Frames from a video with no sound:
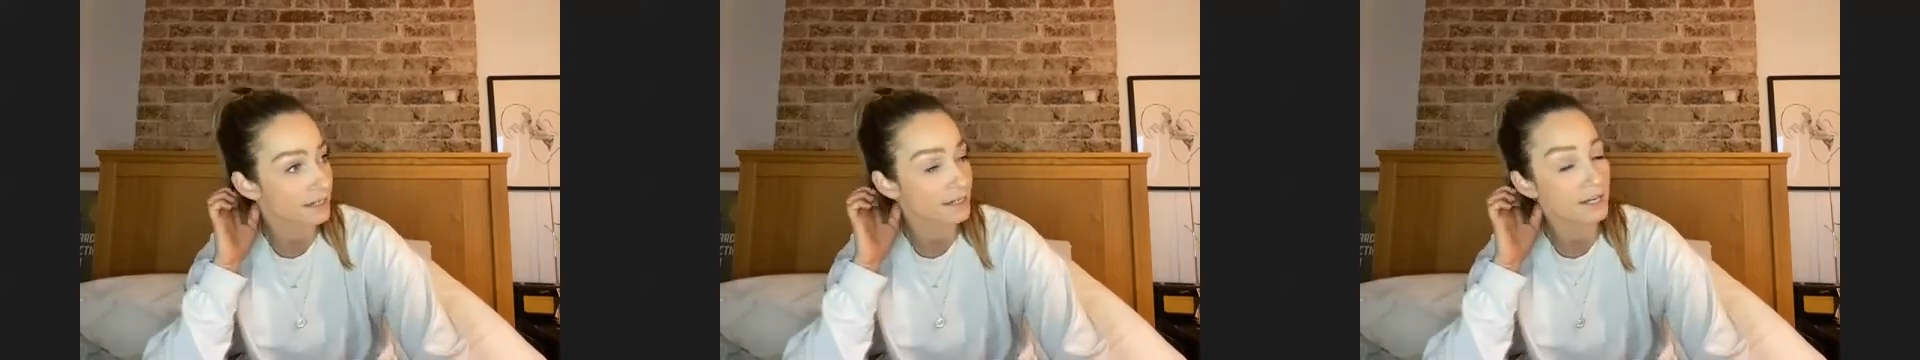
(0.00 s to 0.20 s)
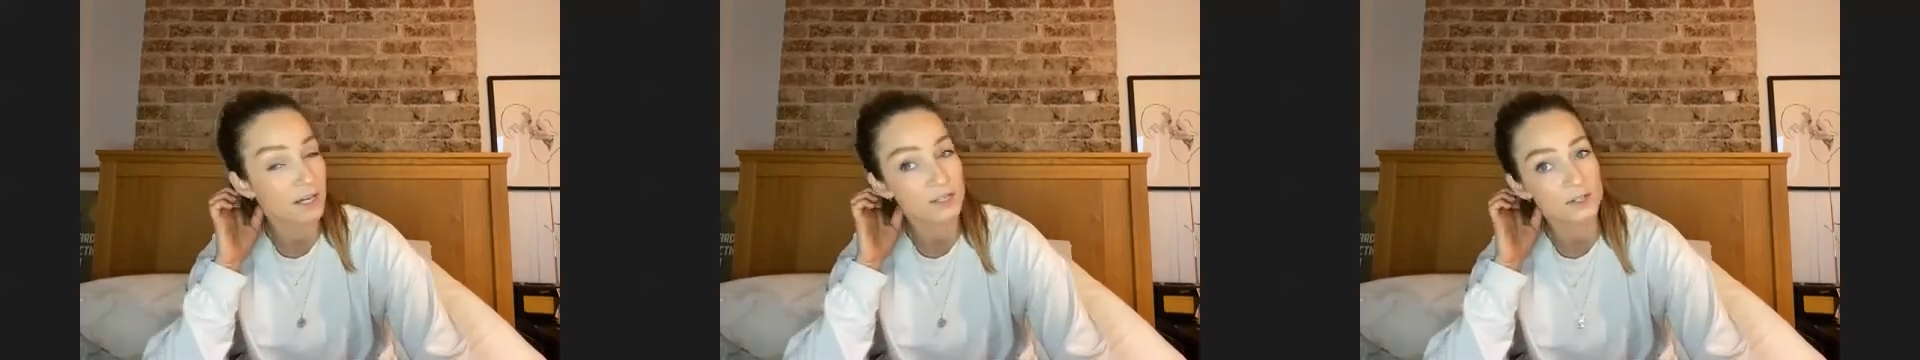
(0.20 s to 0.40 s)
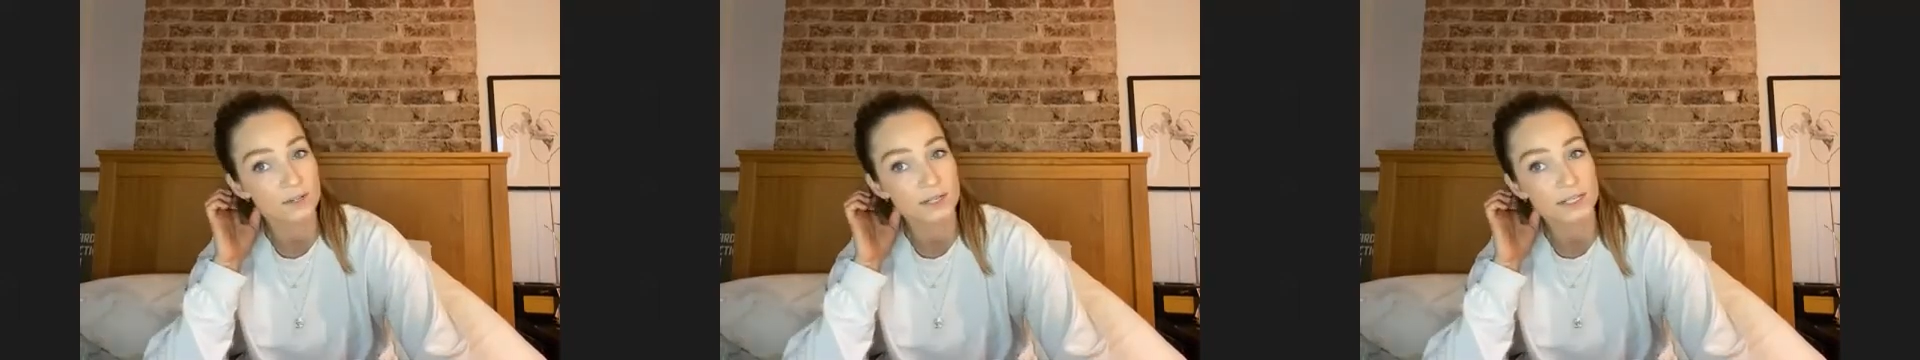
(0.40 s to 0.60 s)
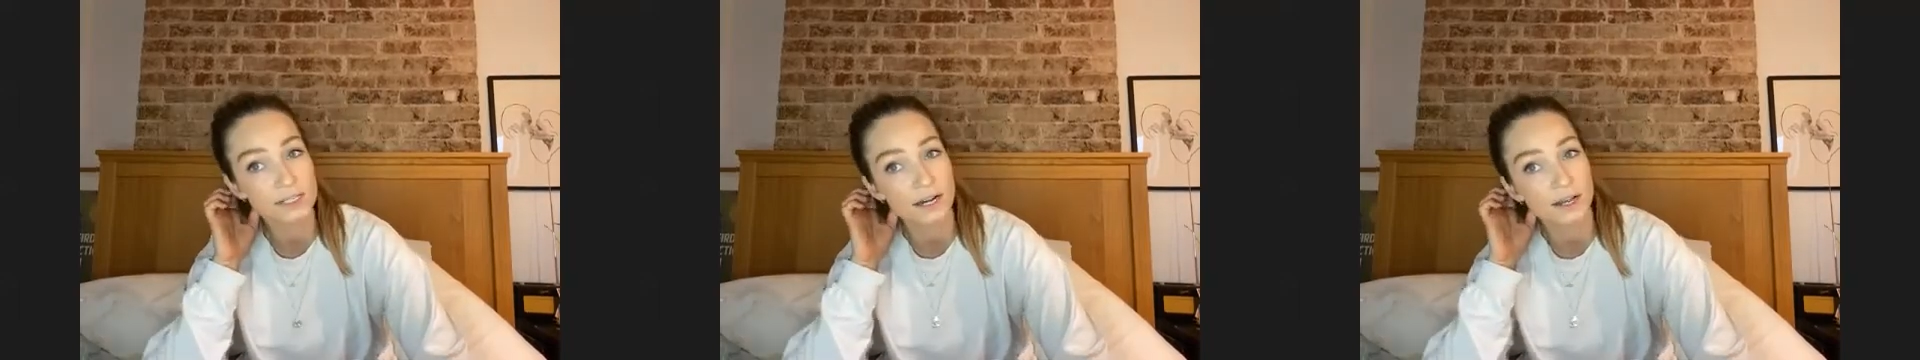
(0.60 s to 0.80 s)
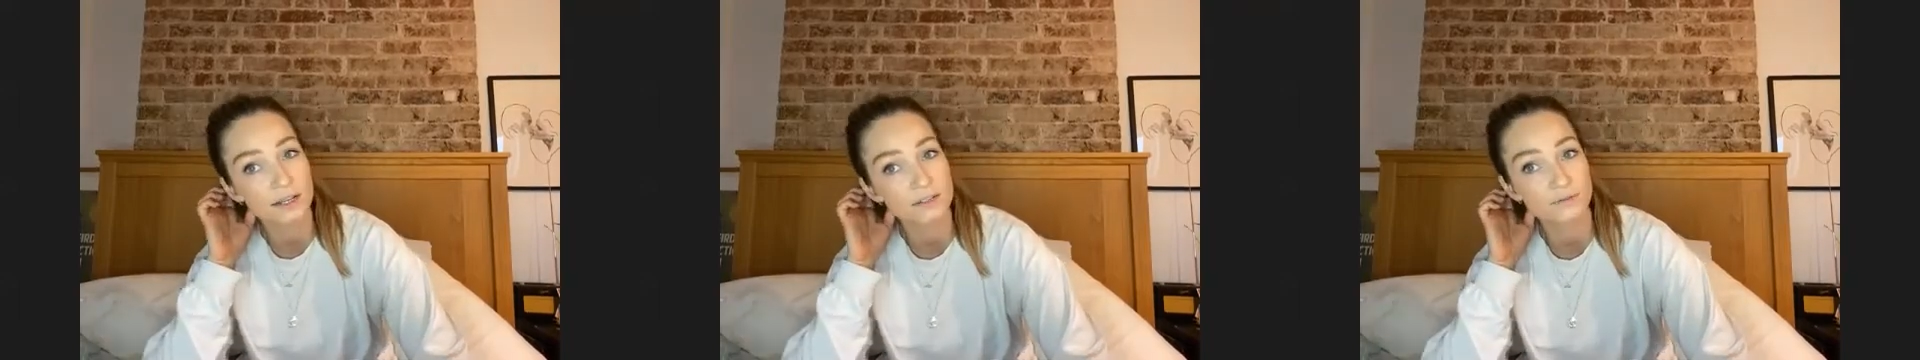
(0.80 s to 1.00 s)
guzzle this
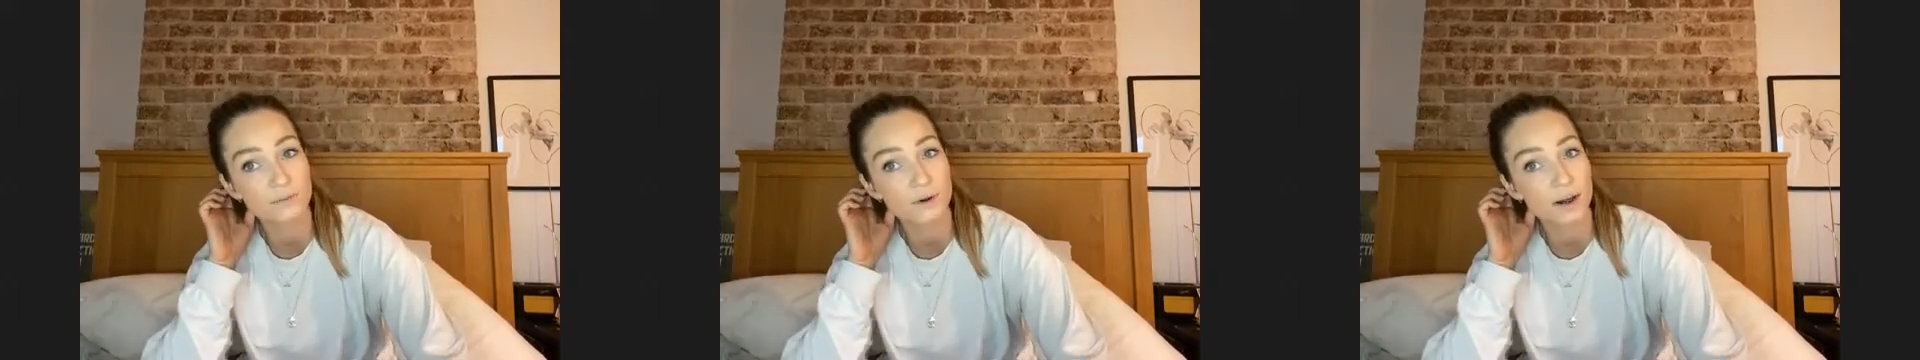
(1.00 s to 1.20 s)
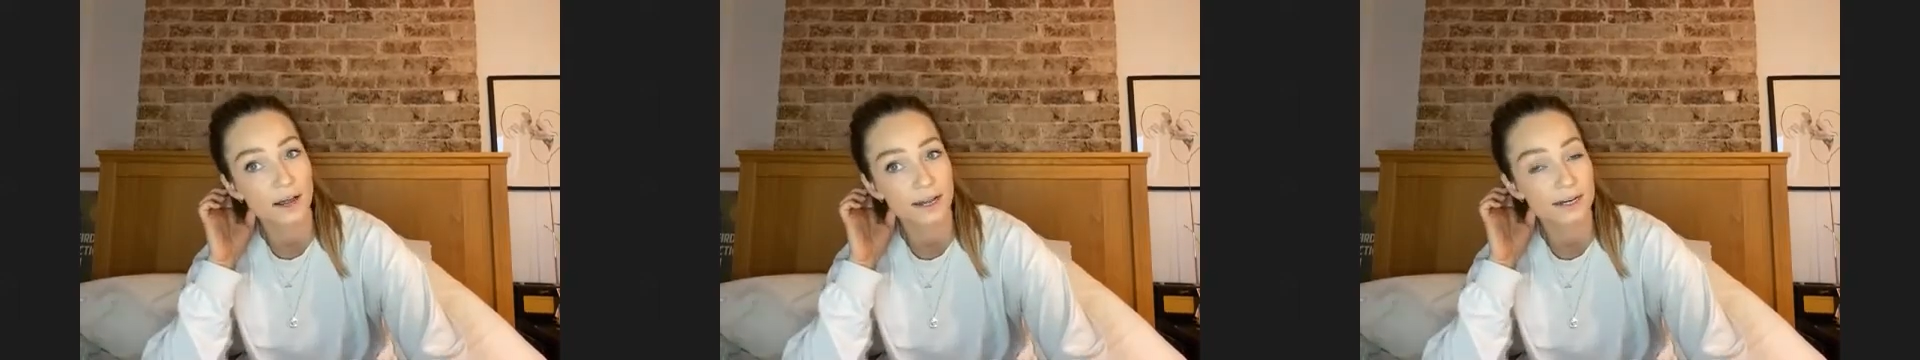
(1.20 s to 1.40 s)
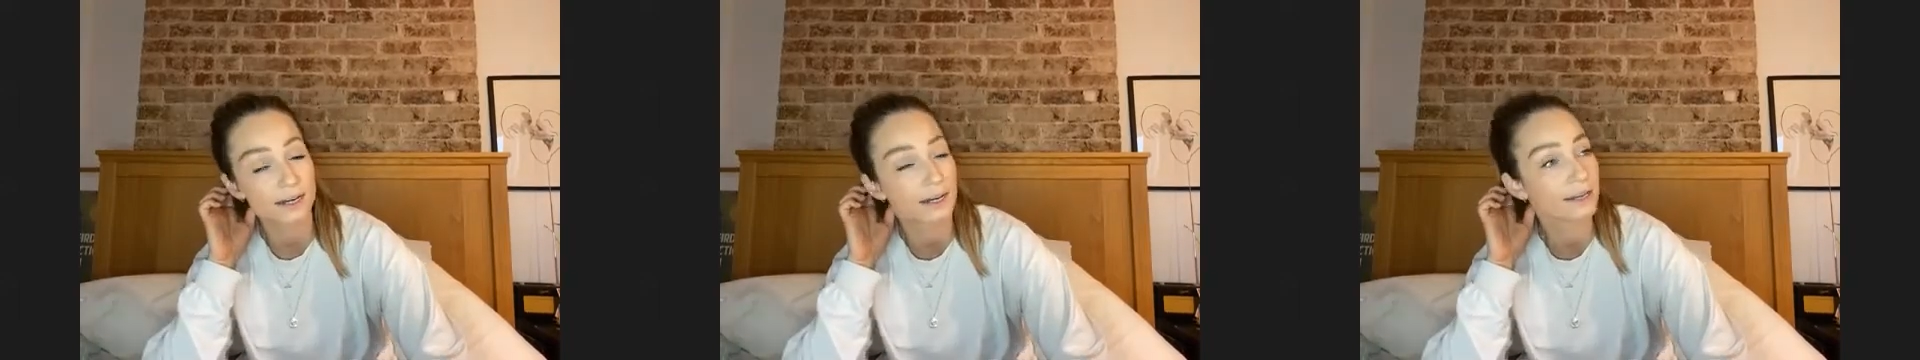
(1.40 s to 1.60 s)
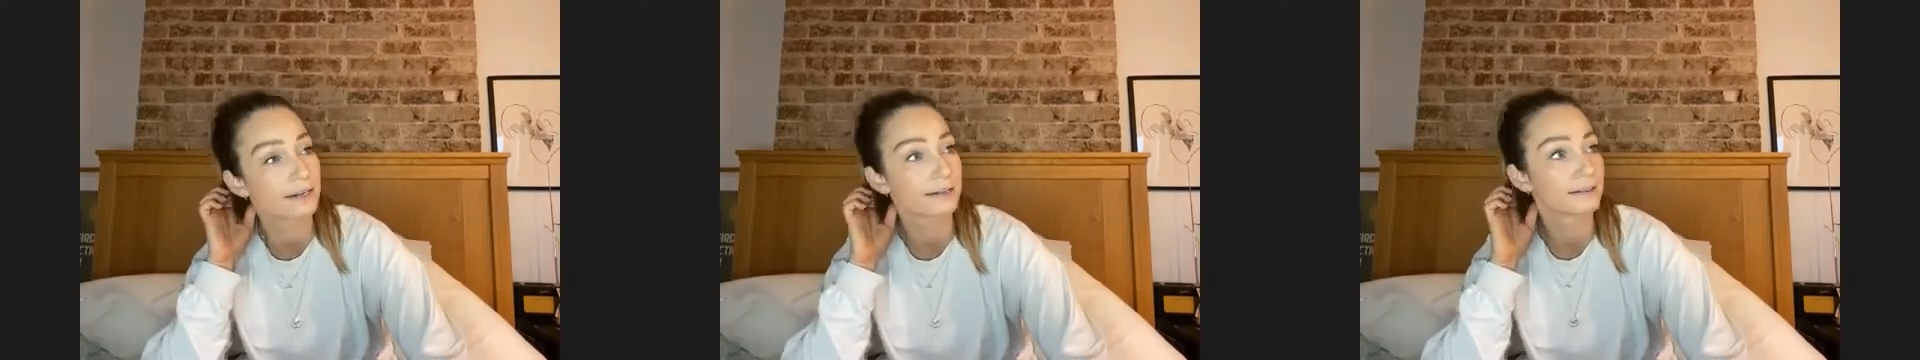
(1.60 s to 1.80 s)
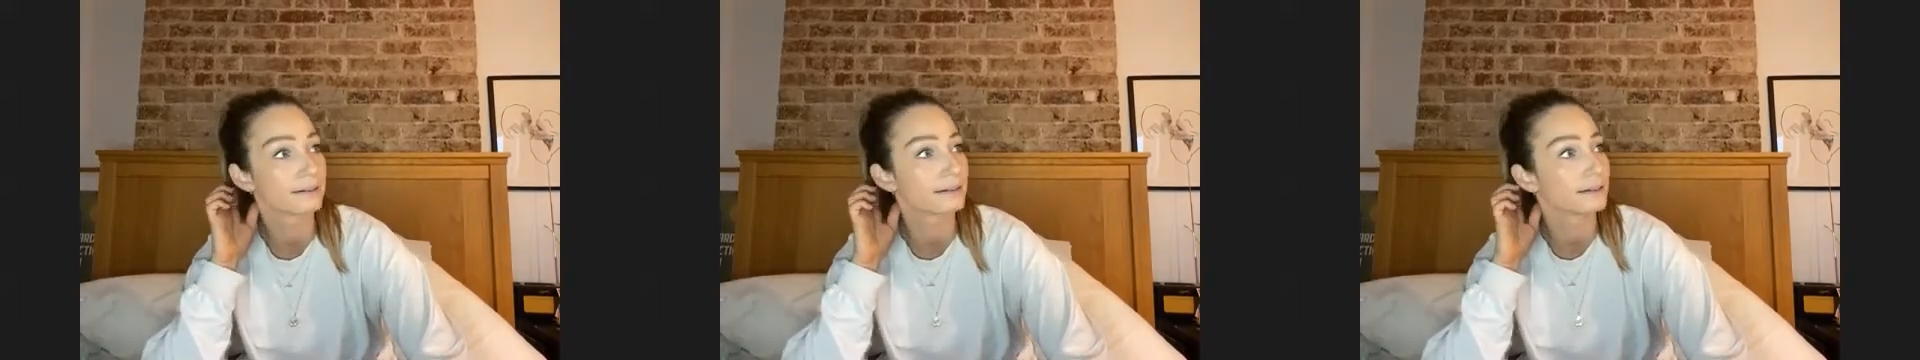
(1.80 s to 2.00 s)
glass of wine
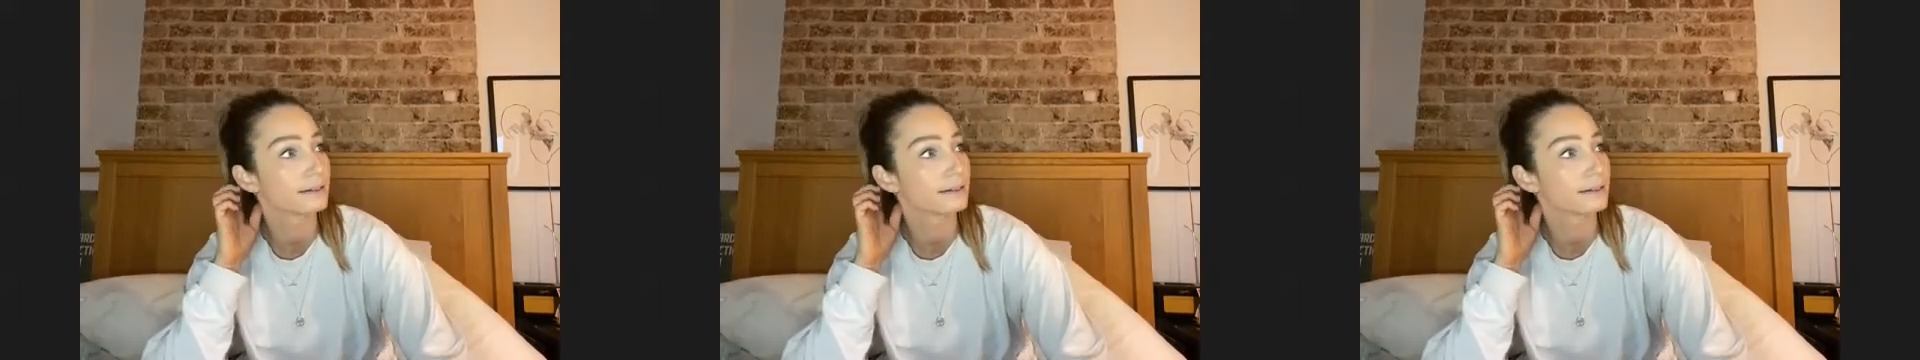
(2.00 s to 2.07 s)
and